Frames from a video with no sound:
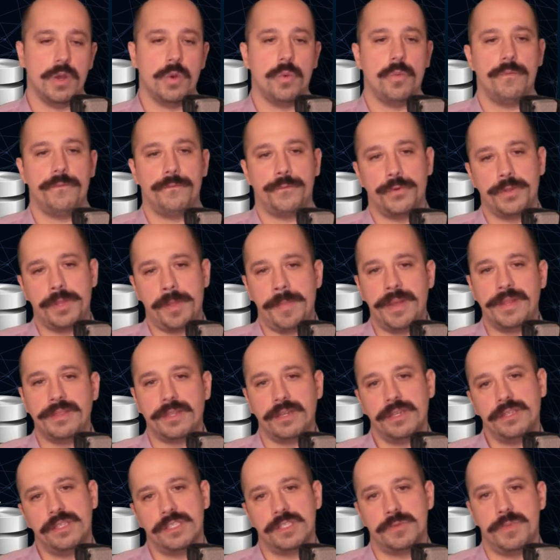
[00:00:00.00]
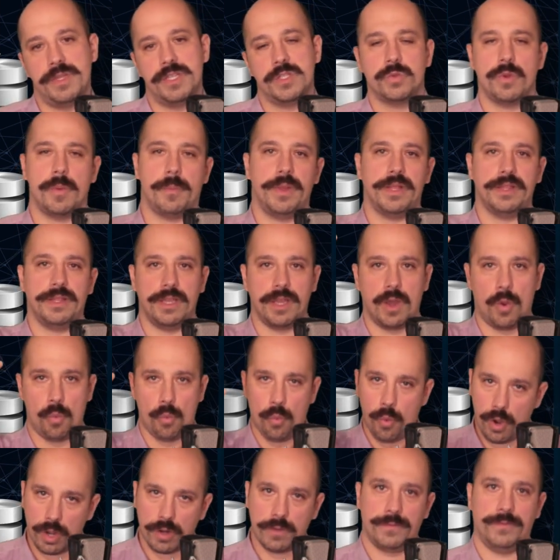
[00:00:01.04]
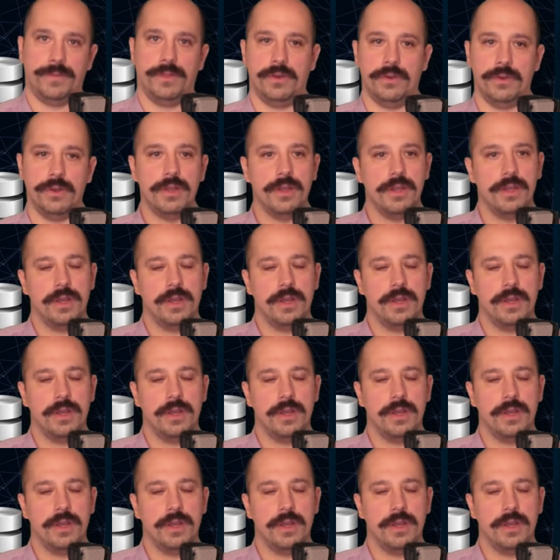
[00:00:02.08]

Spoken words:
Fundamentally, this means we're building a workflow